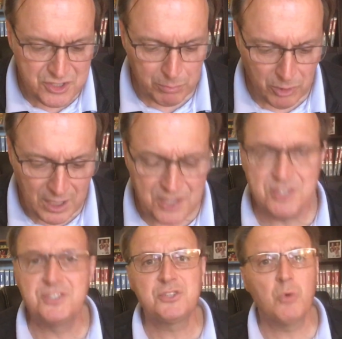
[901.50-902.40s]
to place.
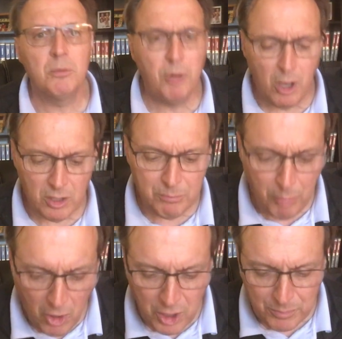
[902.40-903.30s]
This is what Paul and
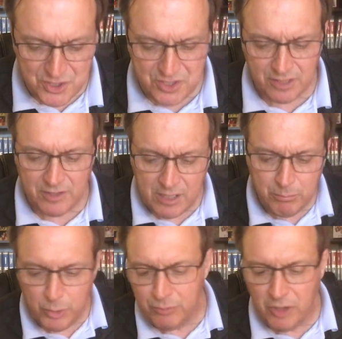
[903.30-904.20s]
Barnabas did. They
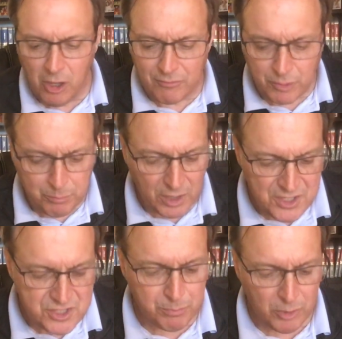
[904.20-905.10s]
moved on from
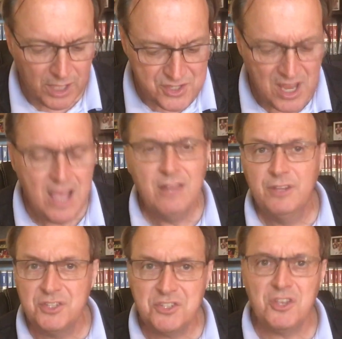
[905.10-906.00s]
place to place.
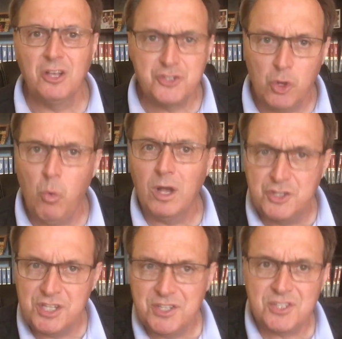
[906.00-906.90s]
This is also what
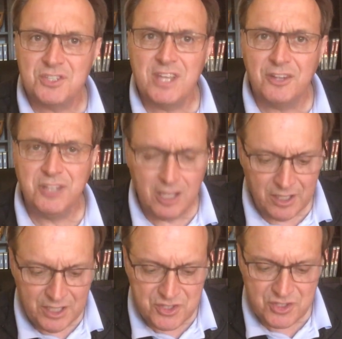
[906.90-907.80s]
Jesus is now
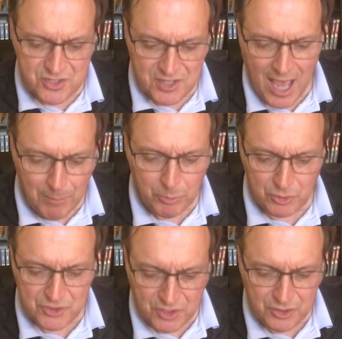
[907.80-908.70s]
telling his
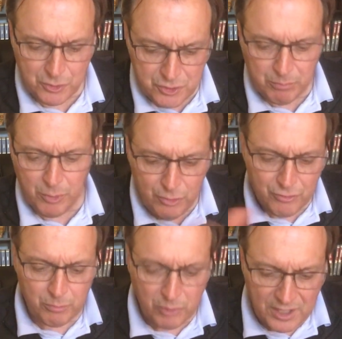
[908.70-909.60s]
disciples to do, to move
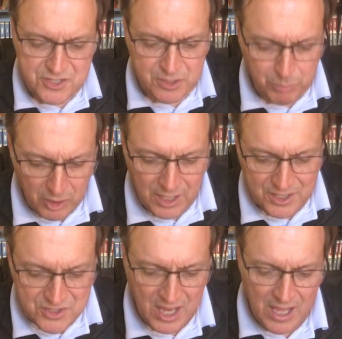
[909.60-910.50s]
from place to place.